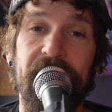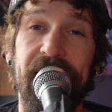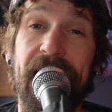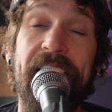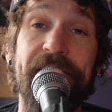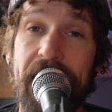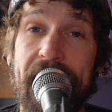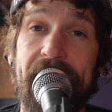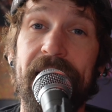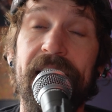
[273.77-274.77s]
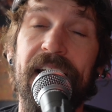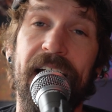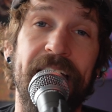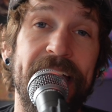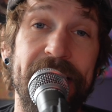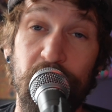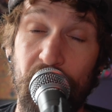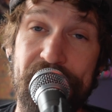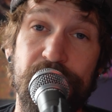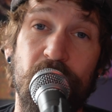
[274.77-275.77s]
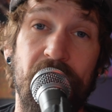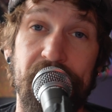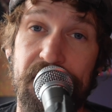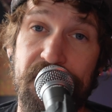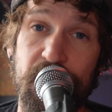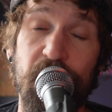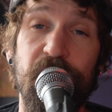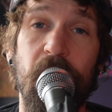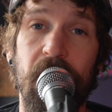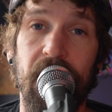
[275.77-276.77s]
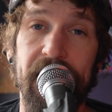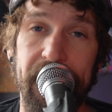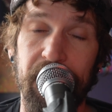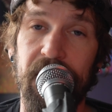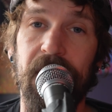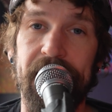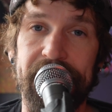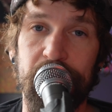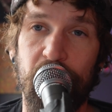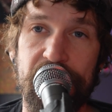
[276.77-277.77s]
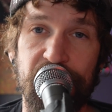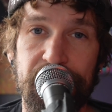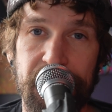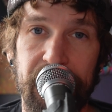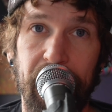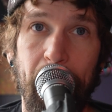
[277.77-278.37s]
that I have had at any restaurant so far here in Huntington, West Virginia.